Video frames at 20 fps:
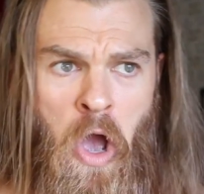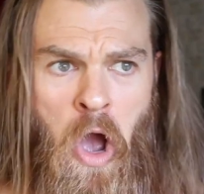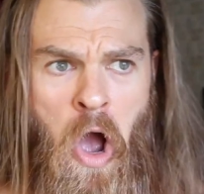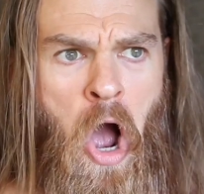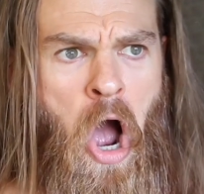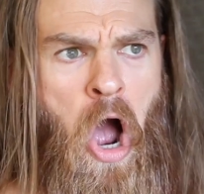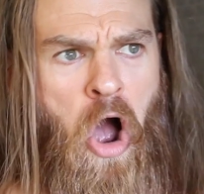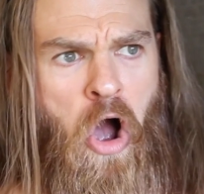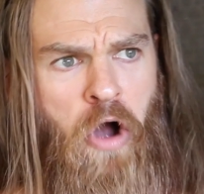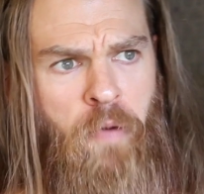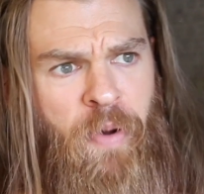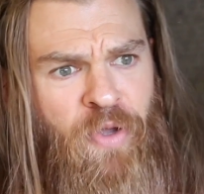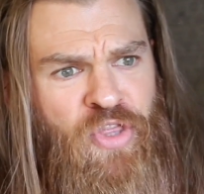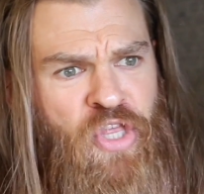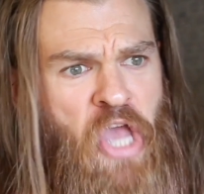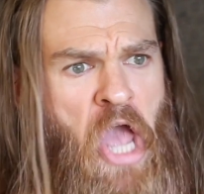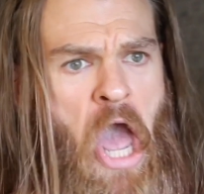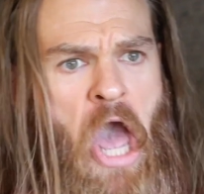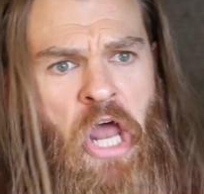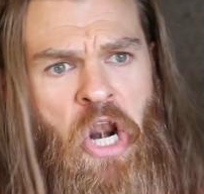Oh, but
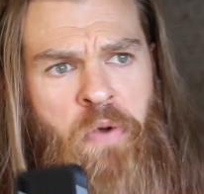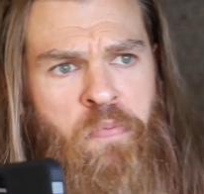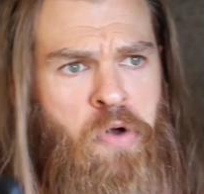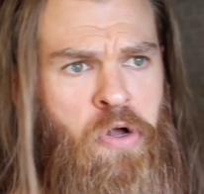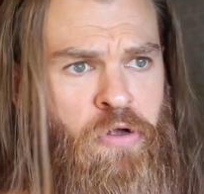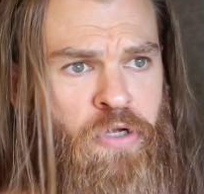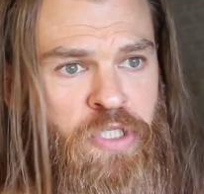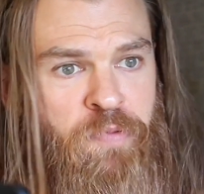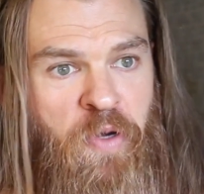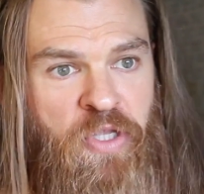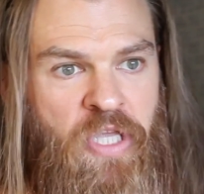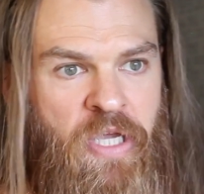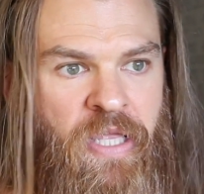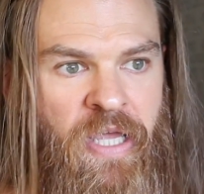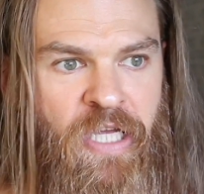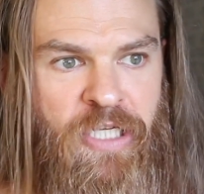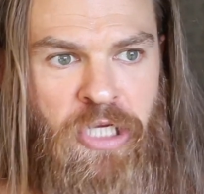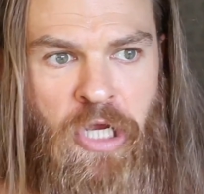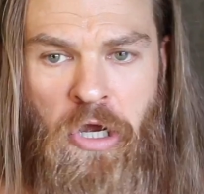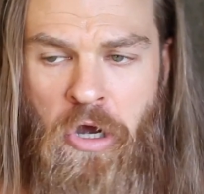the animals, but that
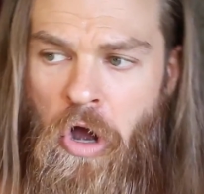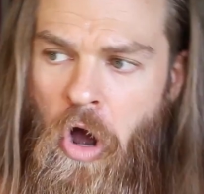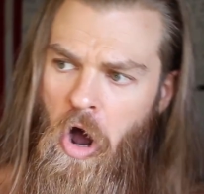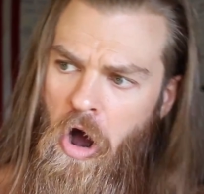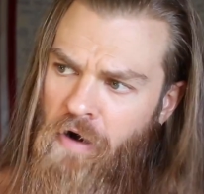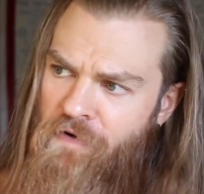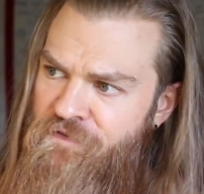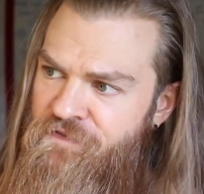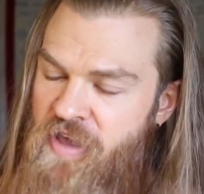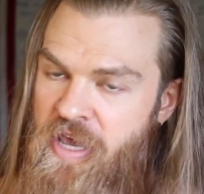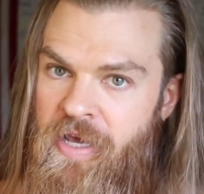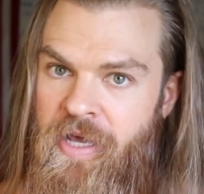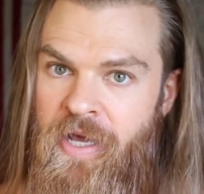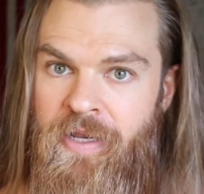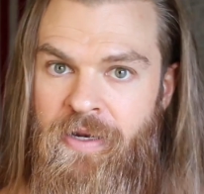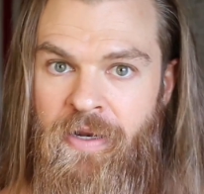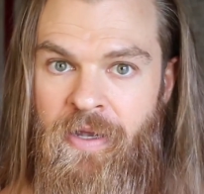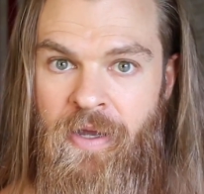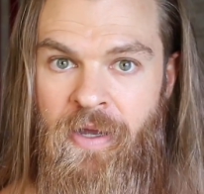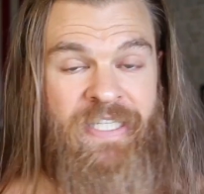is, uh, oh, vegan.